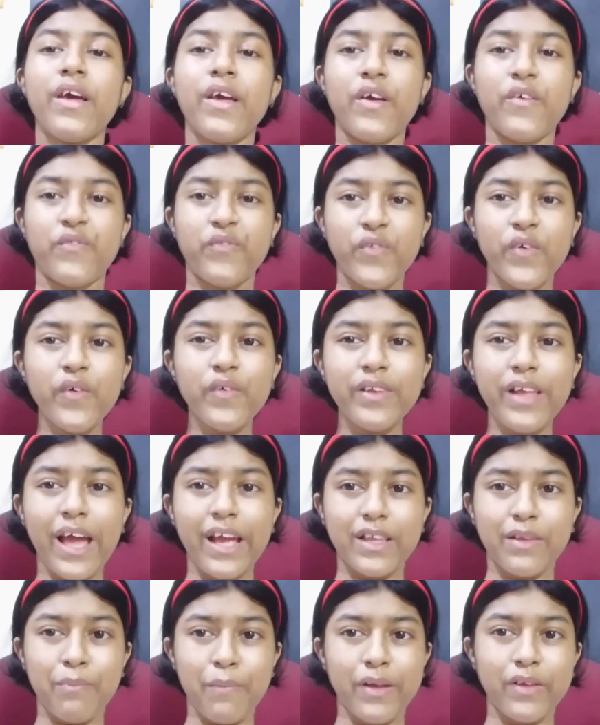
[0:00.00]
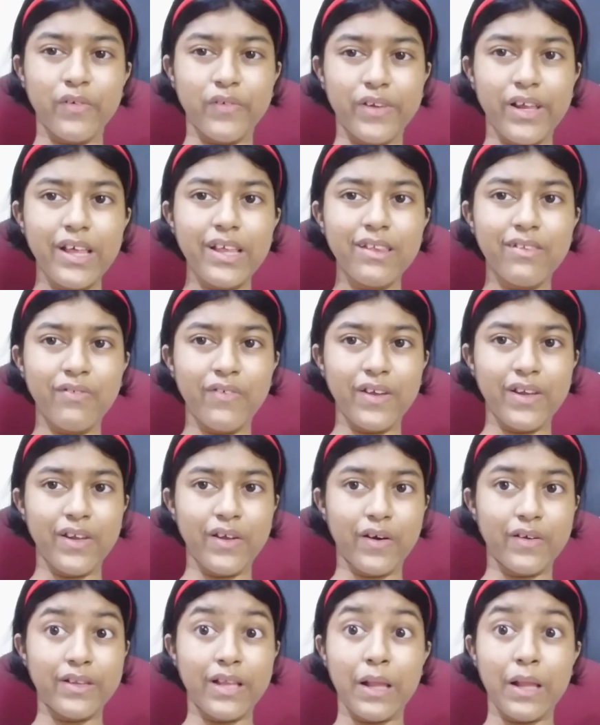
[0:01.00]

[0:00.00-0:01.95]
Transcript: If you liked my today's video,